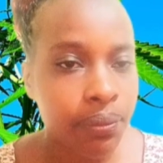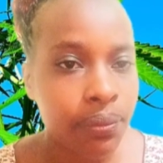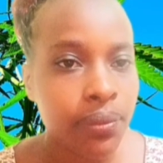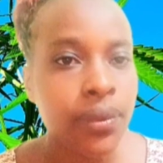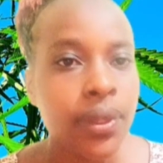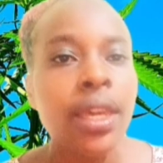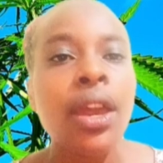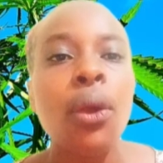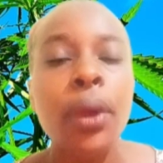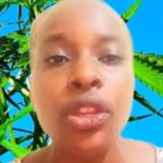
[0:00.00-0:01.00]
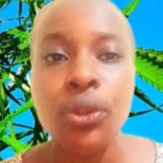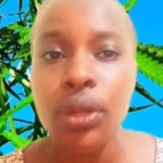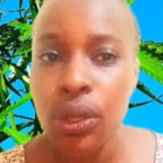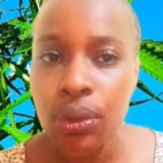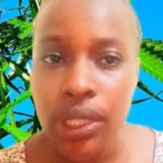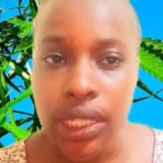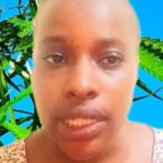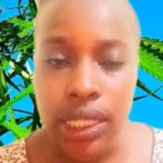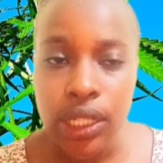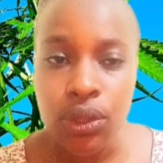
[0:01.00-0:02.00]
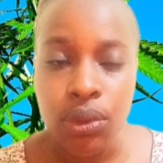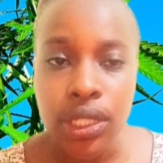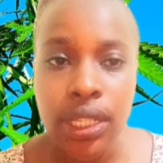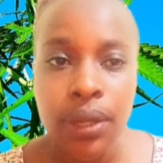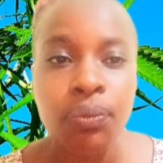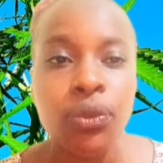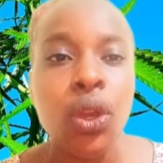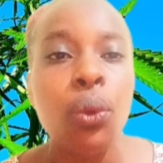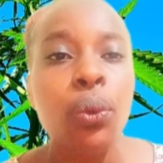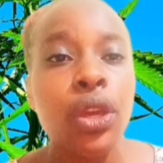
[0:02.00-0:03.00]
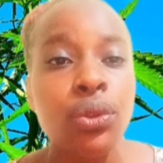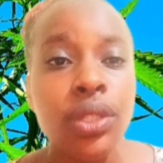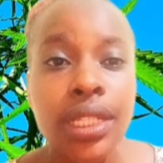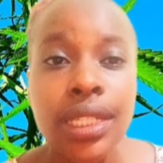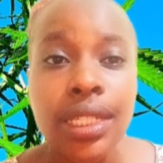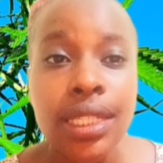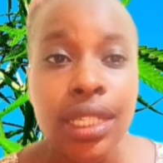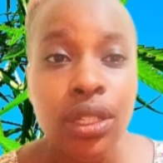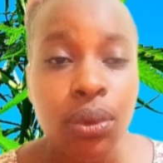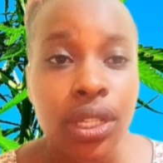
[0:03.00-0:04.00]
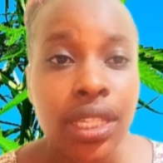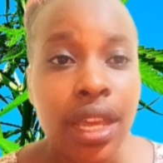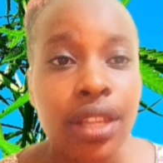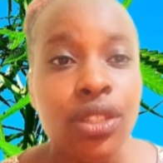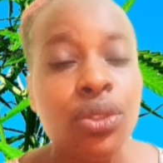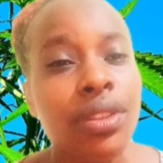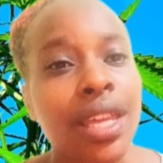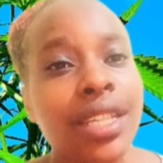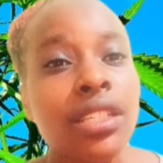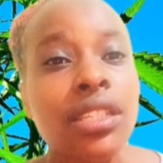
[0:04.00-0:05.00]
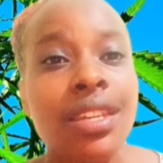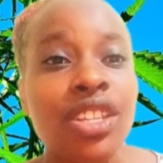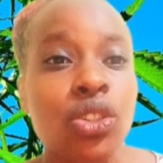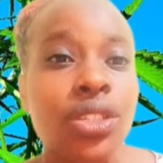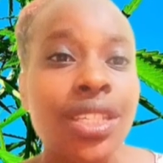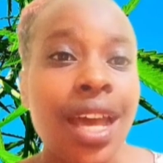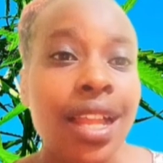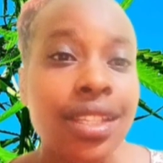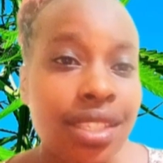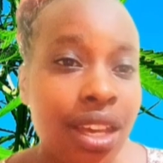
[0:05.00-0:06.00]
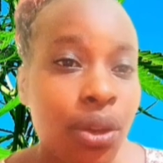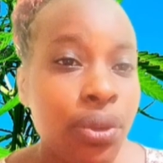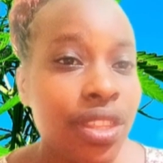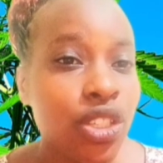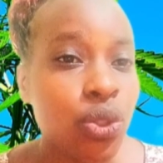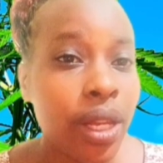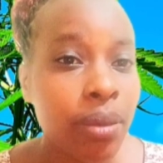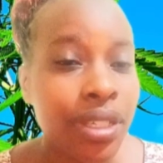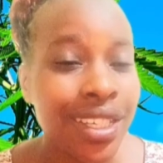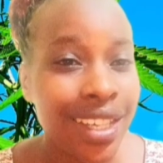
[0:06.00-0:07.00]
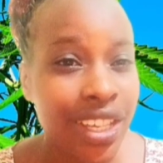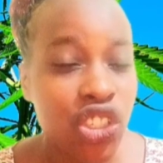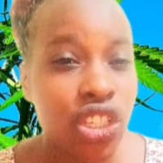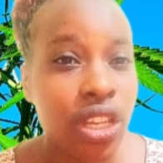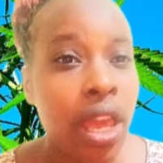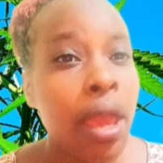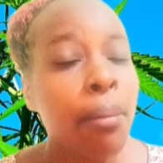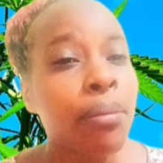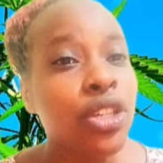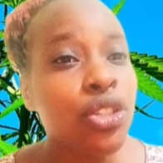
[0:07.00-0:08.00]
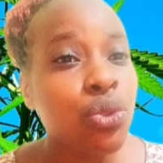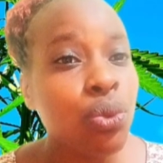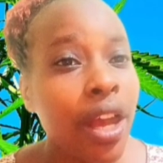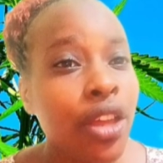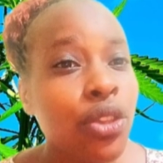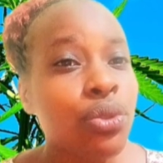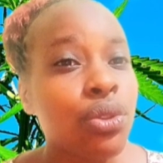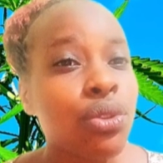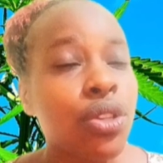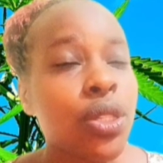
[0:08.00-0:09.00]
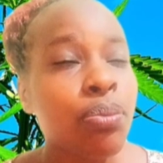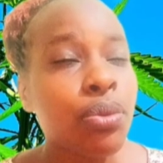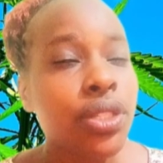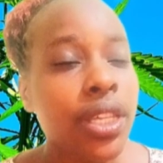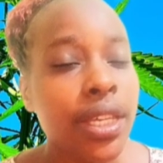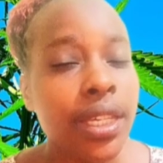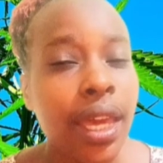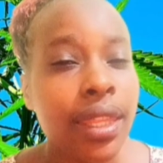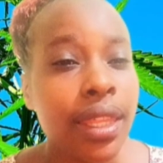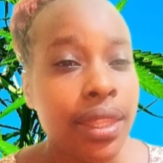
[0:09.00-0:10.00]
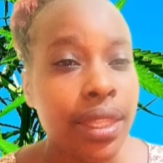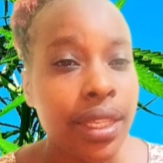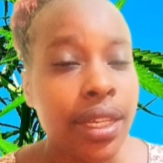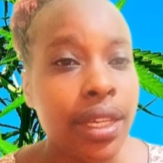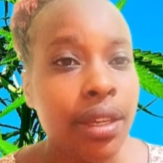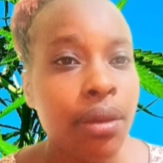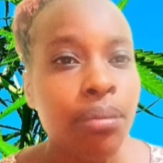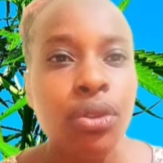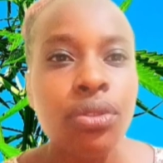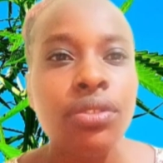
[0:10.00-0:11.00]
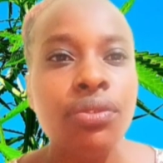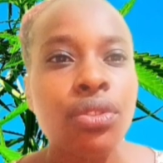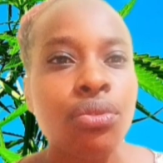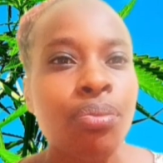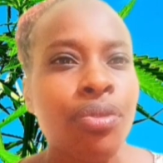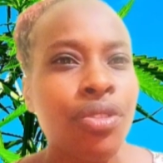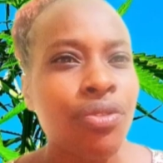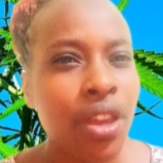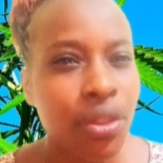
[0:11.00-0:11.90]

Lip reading: Why do you use distilled water? We're using distilled water so that it does not alter with the soil pH. Make sure you do not put any other thing, because if you prefer using